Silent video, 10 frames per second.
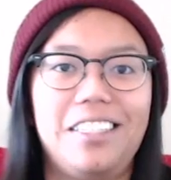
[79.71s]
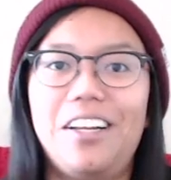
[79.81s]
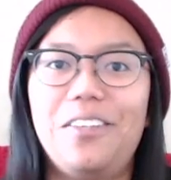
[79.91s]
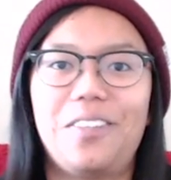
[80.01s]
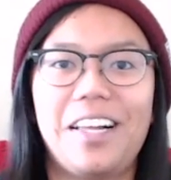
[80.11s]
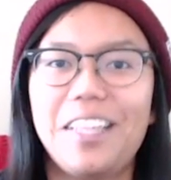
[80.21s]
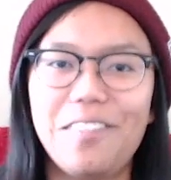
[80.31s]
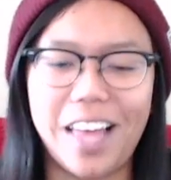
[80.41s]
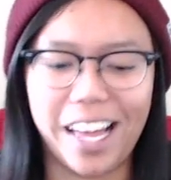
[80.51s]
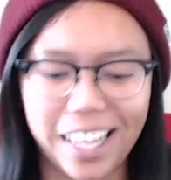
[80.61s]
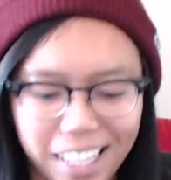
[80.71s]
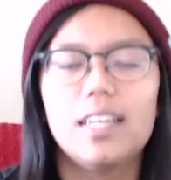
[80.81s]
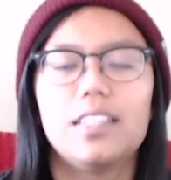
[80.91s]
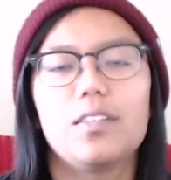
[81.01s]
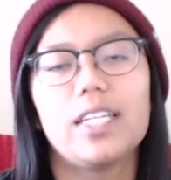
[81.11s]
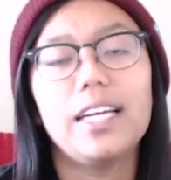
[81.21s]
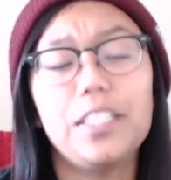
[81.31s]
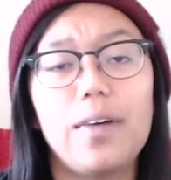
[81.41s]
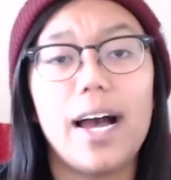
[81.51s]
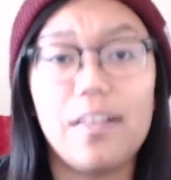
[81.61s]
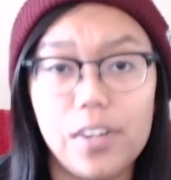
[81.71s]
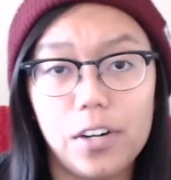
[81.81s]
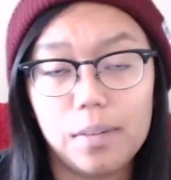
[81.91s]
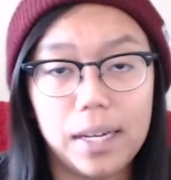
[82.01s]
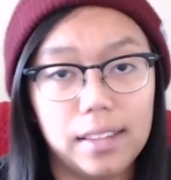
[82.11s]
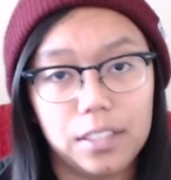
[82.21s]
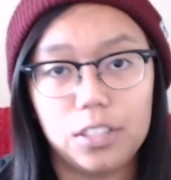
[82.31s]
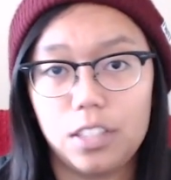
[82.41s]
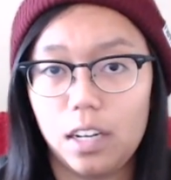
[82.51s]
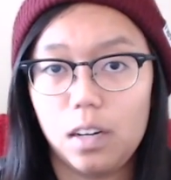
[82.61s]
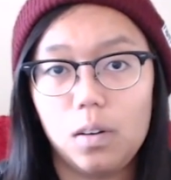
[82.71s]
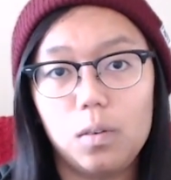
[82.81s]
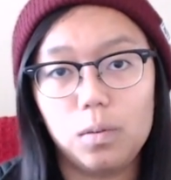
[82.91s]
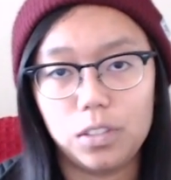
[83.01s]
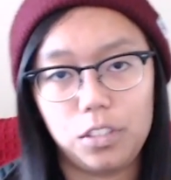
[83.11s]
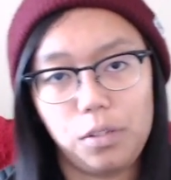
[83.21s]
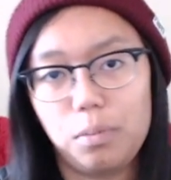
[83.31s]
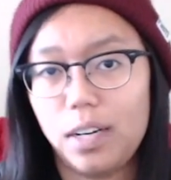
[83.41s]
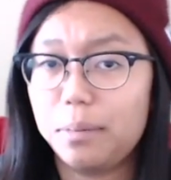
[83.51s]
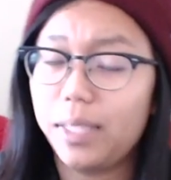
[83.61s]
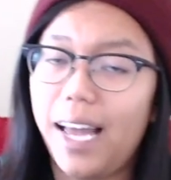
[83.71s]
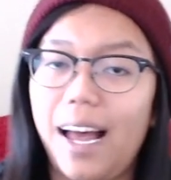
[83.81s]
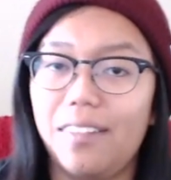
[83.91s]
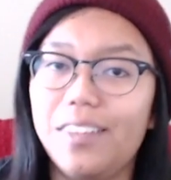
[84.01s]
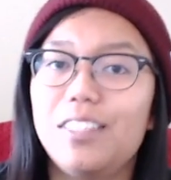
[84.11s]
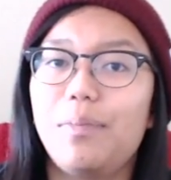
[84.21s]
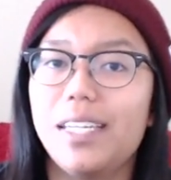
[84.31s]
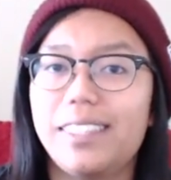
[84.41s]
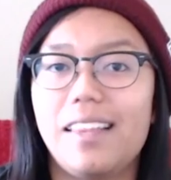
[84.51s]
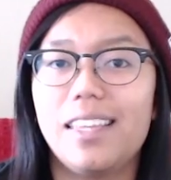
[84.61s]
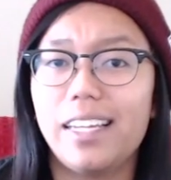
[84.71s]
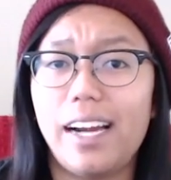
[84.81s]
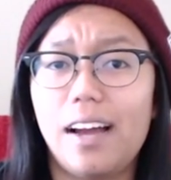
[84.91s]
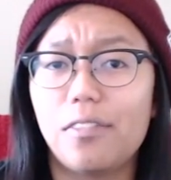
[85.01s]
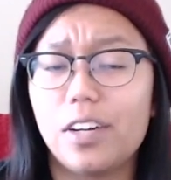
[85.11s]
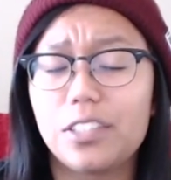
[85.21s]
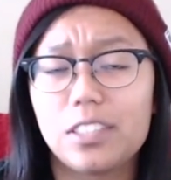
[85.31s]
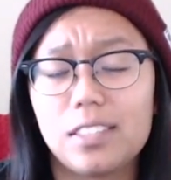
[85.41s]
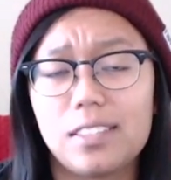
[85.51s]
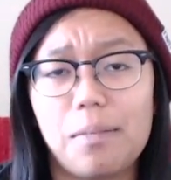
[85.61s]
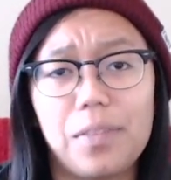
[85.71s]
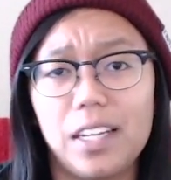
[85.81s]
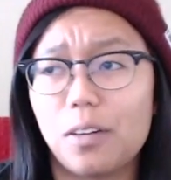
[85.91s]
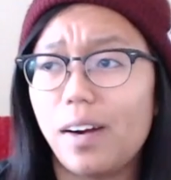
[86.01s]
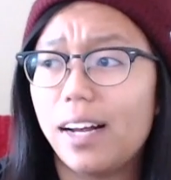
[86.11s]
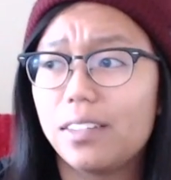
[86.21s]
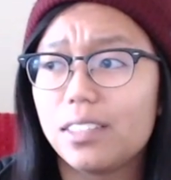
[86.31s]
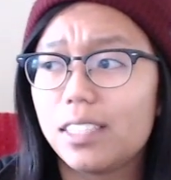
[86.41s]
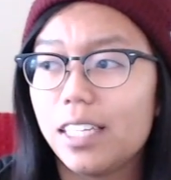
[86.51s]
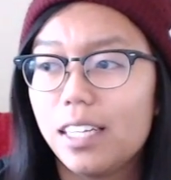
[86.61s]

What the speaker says: know? I love that. So in case you haven't heard about this show, which you probably haven't because I think it averaged something around